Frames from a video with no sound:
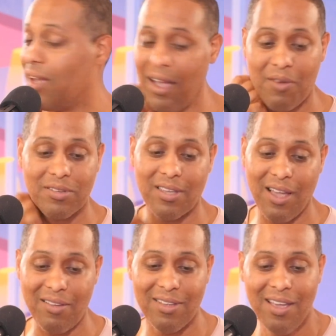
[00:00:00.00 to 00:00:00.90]
I was,
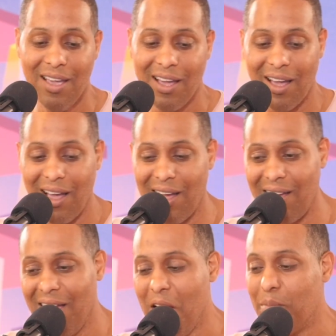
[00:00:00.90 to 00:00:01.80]
I, I,
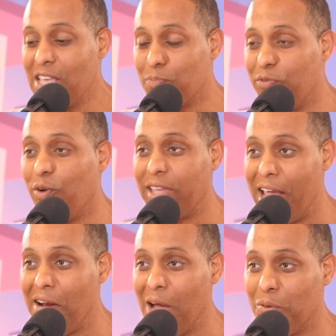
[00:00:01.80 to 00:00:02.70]
this is before the
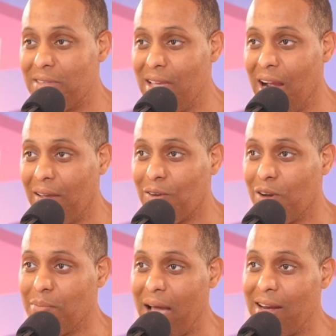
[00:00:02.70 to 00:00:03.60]
internet was there. I was
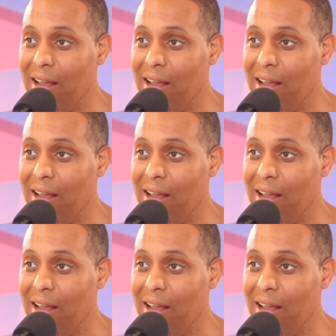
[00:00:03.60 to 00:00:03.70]
going to my, oh,